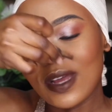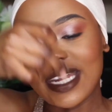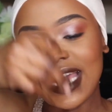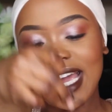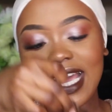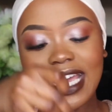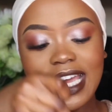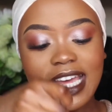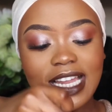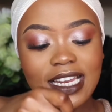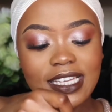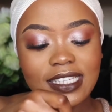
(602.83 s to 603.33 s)

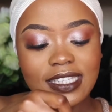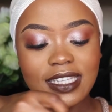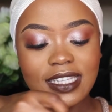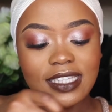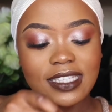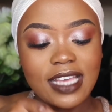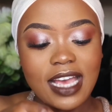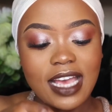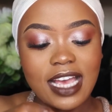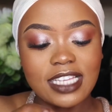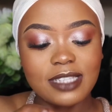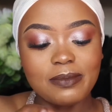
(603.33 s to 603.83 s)
angle is
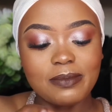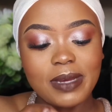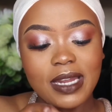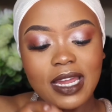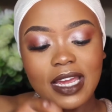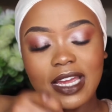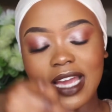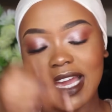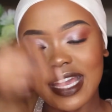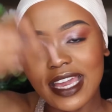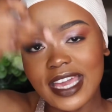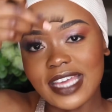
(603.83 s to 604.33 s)
this, guys, but
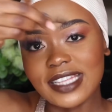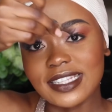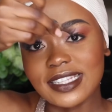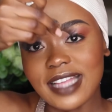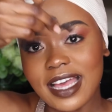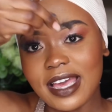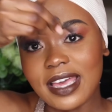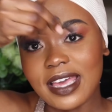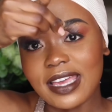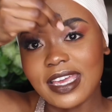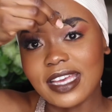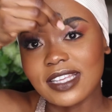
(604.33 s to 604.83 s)

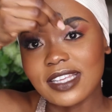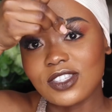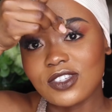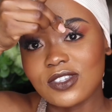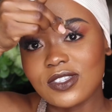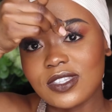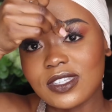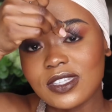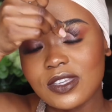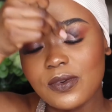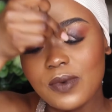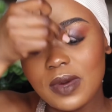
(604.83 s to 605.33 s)
I guess you
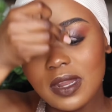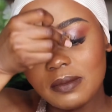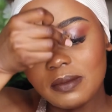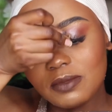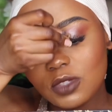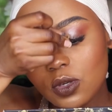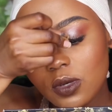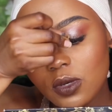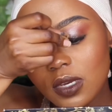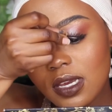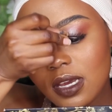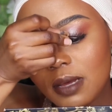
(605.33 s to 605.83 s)
see what I'm
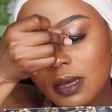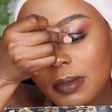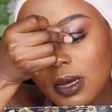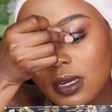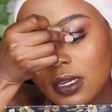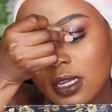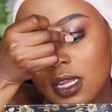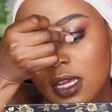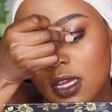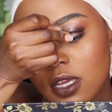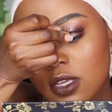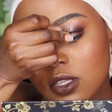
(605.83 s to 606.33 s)
talking
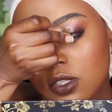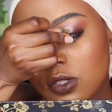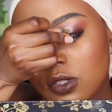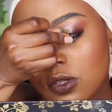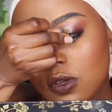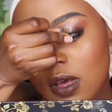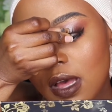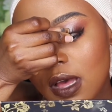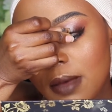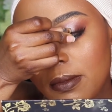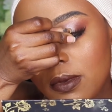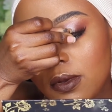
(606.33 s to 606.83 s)
about.
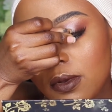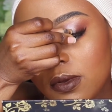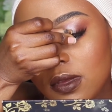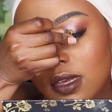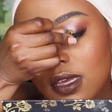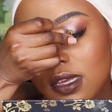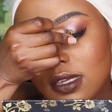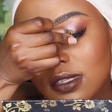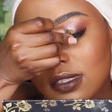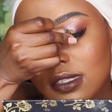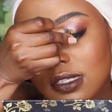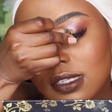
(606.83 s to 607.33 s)
So I'm
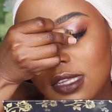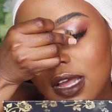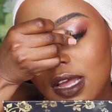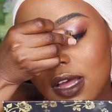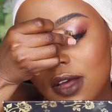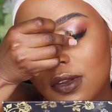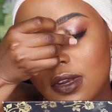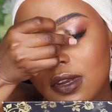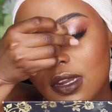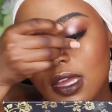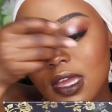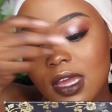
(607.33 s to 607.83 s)
looking
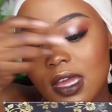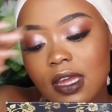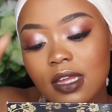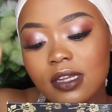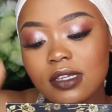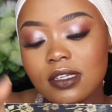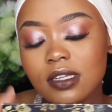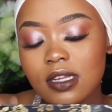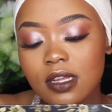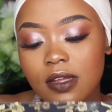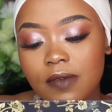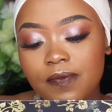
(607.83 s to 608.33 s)
down
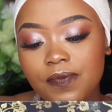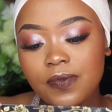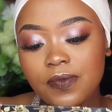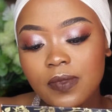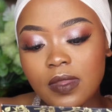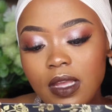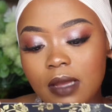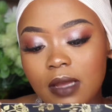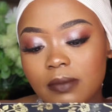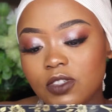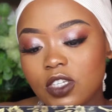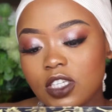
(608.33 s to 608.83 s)
and
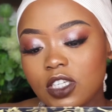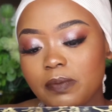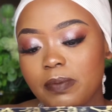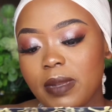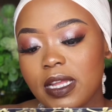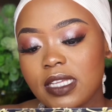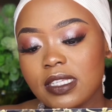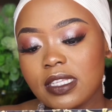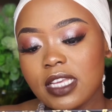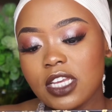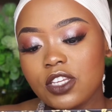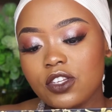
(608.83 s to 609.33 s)
just
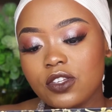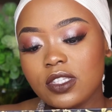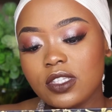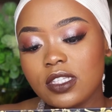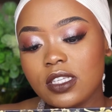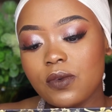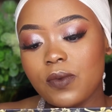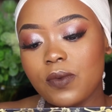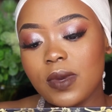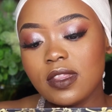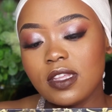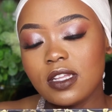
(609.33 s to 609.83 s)
place. Can you
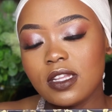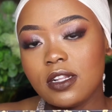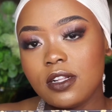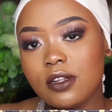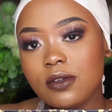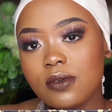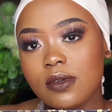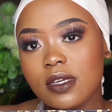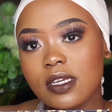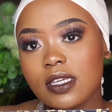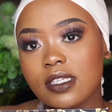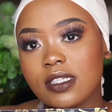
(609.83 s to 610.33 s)
see when the
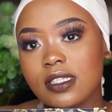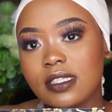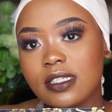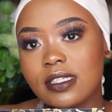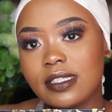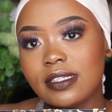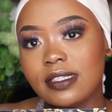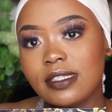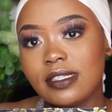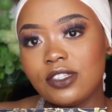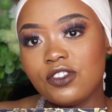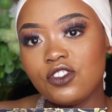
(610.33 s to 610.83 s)
glue is
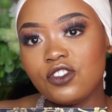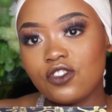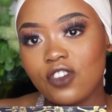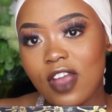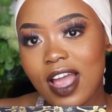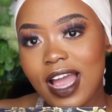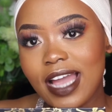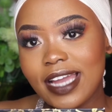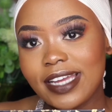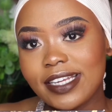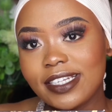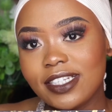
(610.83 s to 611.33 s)

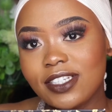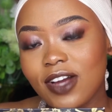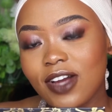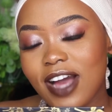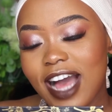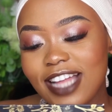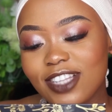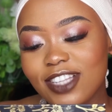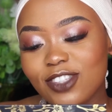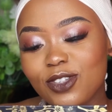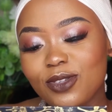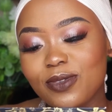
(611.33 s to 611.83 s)
dried
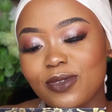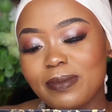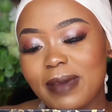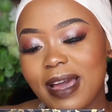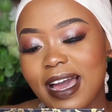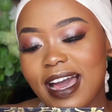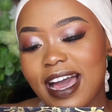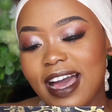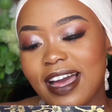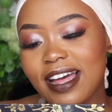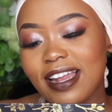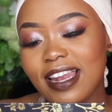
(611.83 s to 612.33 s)
onto
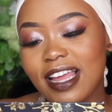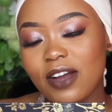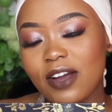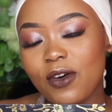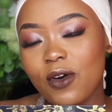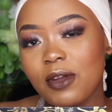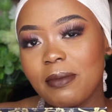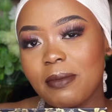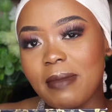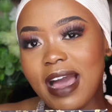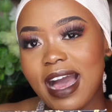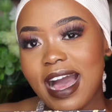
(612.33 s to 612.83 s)
my, like
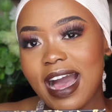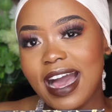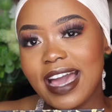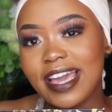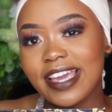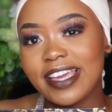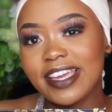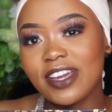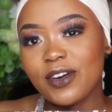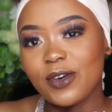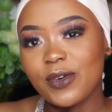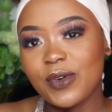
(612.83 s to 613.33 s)
on my
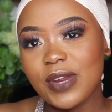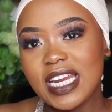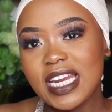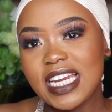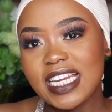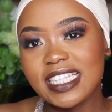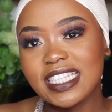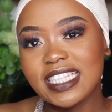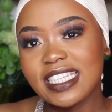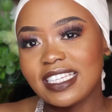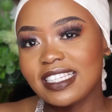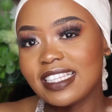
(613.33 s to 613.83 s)
eye
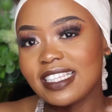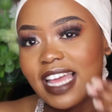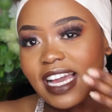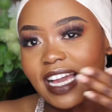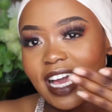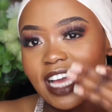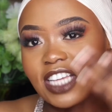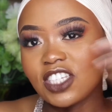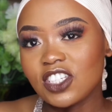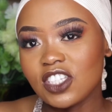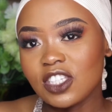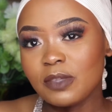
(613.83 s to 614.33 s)
already? It's easy,
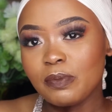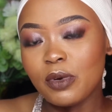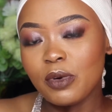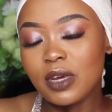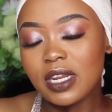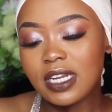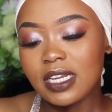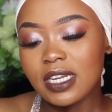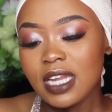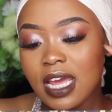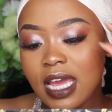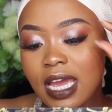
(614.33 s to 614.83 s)
like I just put
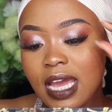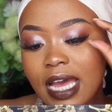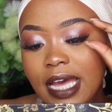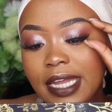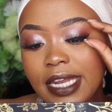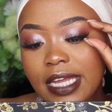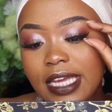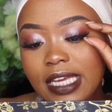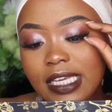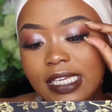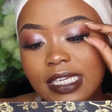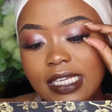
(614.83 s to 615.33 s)
it
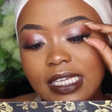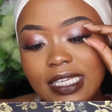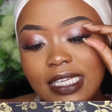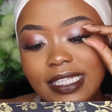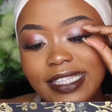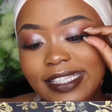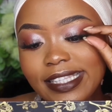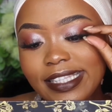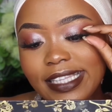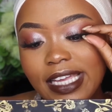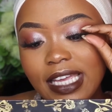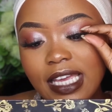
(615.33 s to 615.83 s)
and
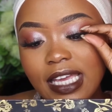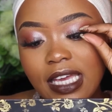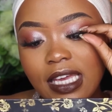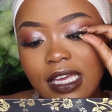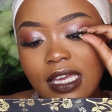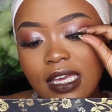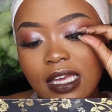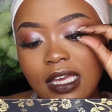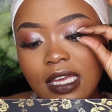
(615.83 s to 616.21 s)
it's sticking,